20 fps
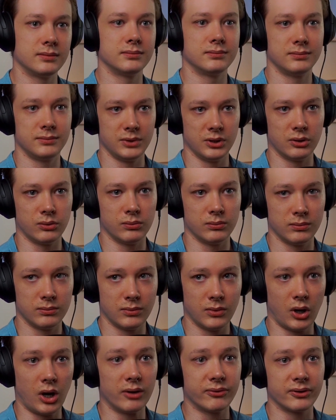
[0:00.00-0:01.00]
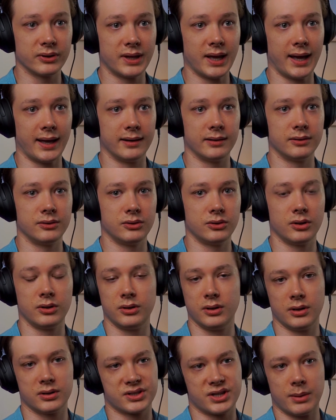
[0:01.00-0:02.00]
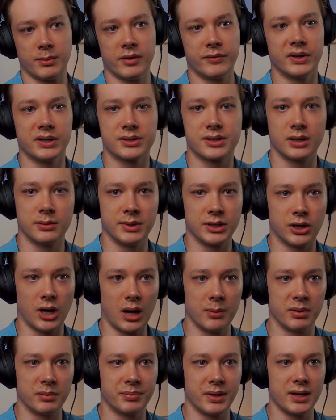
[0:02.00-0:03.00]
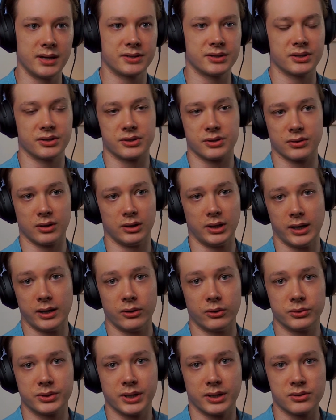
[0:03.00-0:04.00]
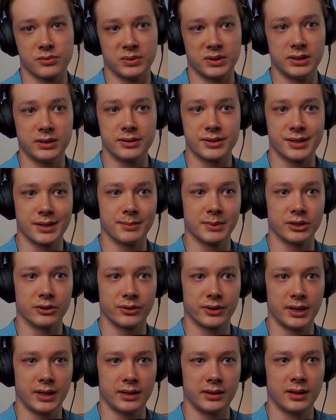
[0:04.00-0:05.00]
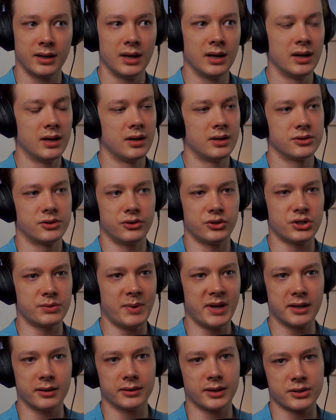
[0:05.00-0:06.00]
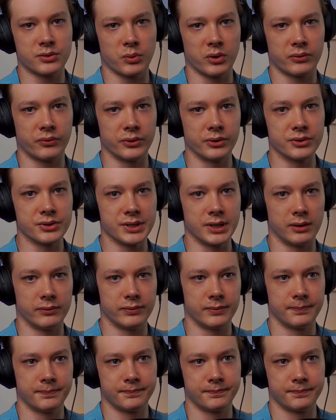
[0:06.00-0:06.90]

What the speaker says: you know, offer that. Some of it is going to be copy paste because a lot of hotels would need a similar thing. So you're just making less work for yourself.